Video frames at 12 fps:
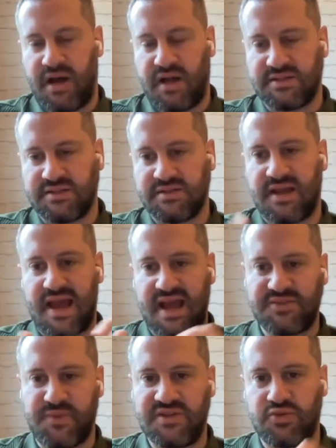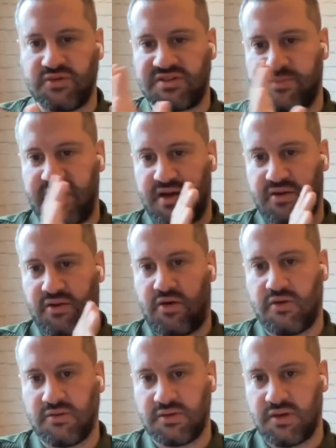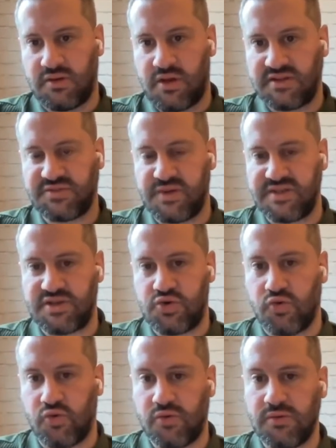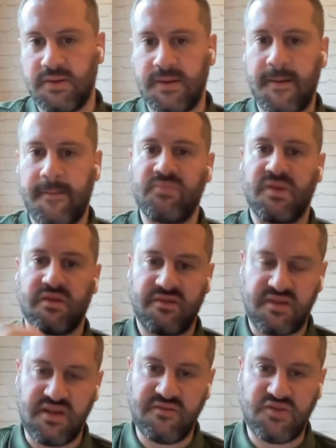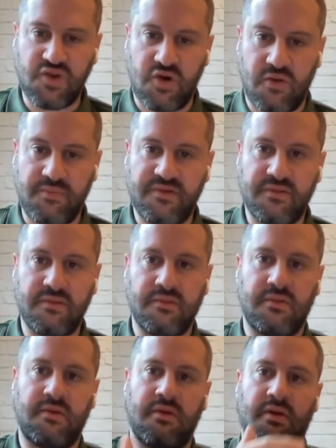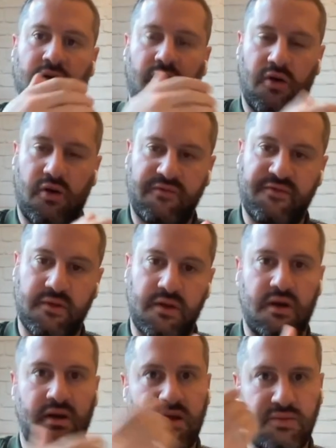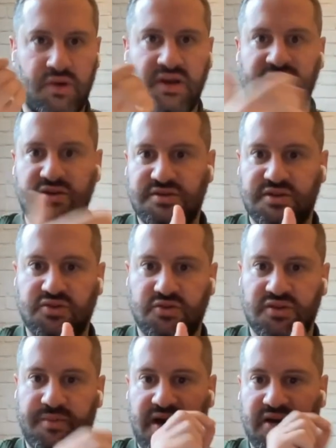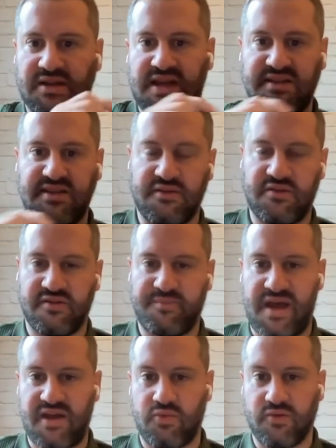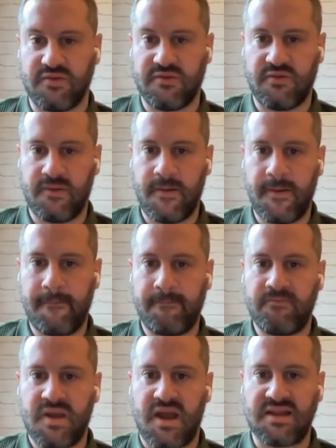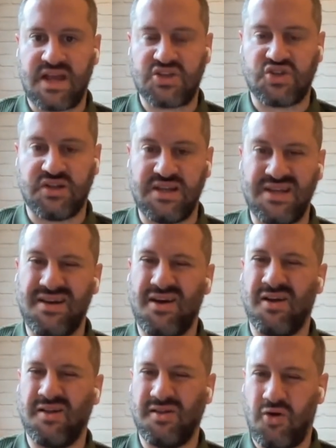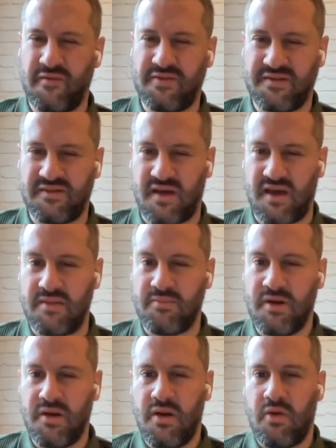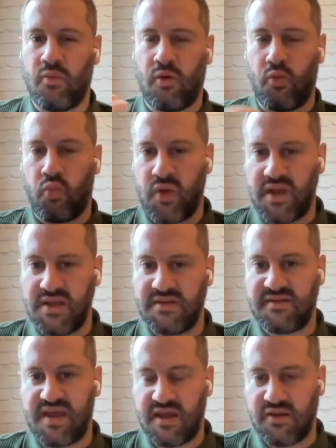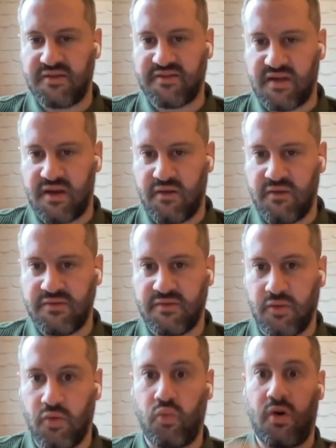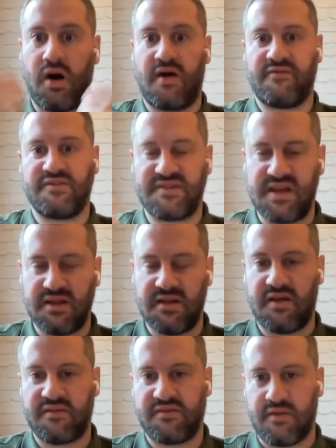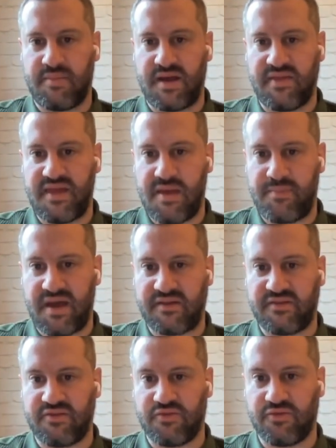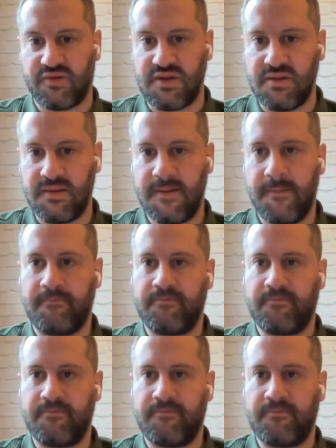But as we talked about on last week's call, Steve Jobs, he used to talk about connecting the dots backwards. And actually, a lot of the time, what we tell ourselves or what others tell us about their backstory,